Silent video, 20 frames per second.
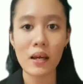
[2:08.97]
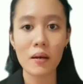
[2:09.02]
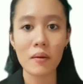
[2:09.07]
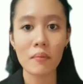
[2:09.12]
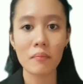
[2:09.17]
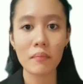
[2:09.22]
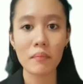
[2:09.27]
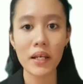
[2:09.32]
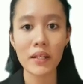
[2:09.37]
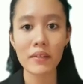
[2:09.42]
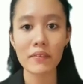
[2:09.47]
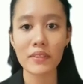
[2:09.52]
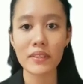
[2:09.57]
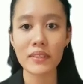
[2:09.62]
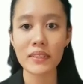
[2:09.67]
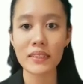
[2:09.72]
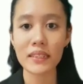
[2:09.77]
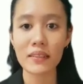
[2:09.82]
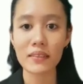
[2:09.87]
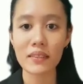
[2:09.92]
might
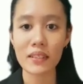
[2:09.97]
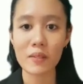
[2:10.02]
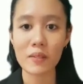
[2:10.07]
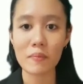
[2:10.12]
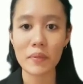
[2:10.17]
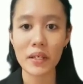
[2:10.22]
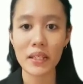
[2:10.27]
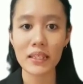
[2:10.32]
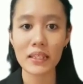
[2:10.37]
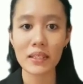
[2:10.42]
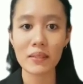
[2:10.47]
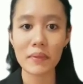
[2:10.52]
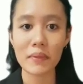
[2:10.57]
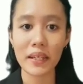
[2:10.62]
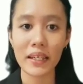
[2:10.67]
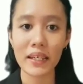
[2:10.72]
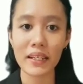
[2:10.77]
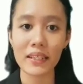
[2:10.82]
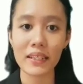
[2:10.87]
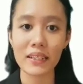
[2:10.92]
result in better
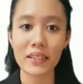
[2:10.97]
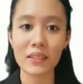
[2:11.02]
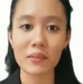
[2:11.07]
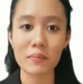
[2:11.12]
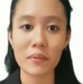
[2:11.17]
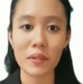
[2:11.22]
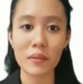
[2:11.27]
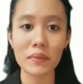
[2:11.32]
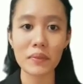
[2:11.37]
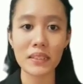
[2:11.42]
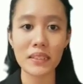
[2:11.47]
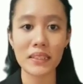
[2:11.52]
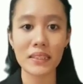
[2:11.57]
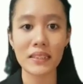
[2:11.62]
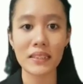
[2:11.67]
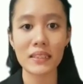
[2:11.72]
mechanical properties.